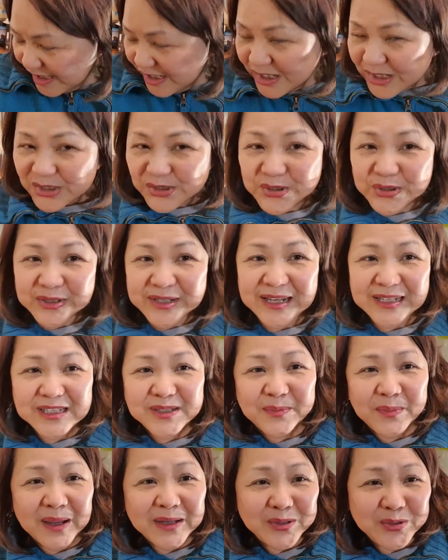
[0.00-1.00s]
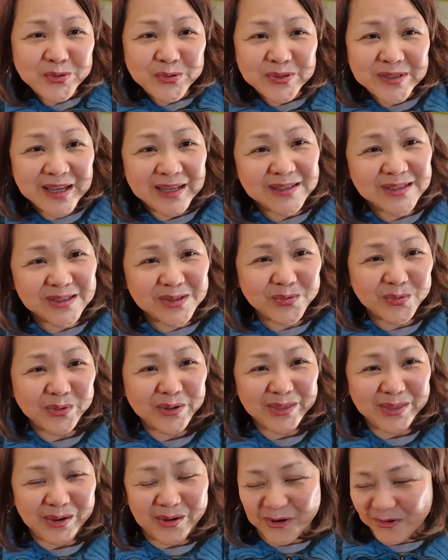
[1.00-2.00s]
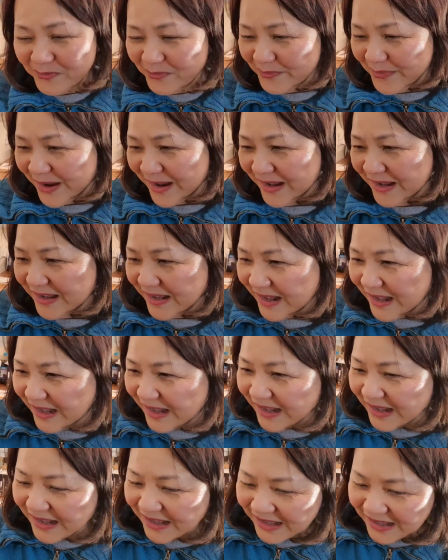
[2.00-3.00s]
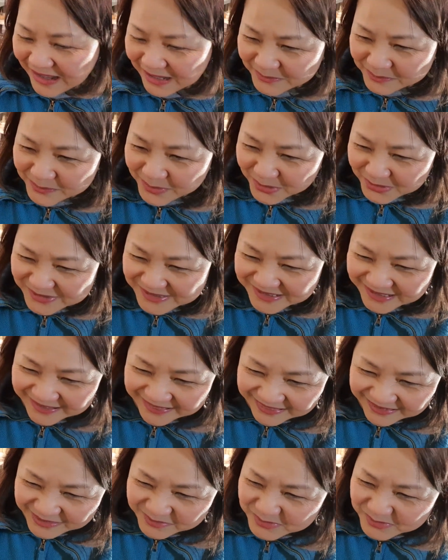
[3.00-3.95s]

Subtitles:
So that's my 2 cents worth of my unboxing thing,